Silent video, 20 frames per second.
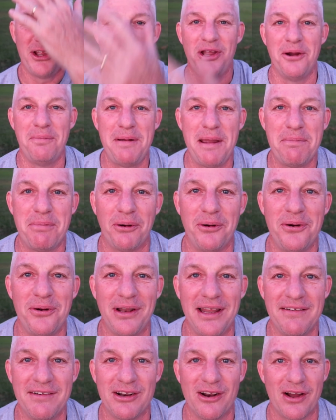You people who
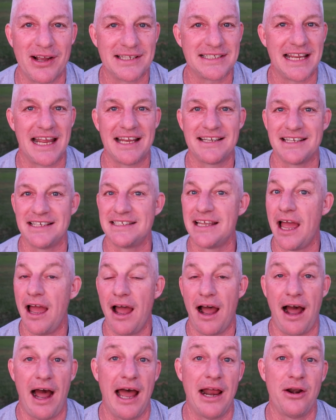live in Los Angeles,
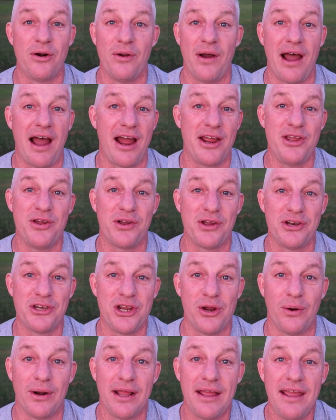I don't know how you can
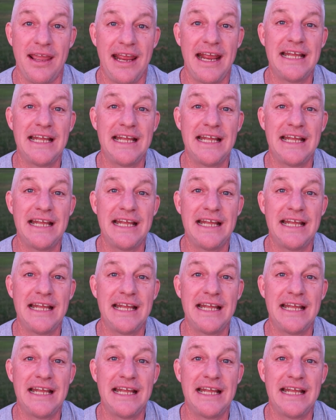do it.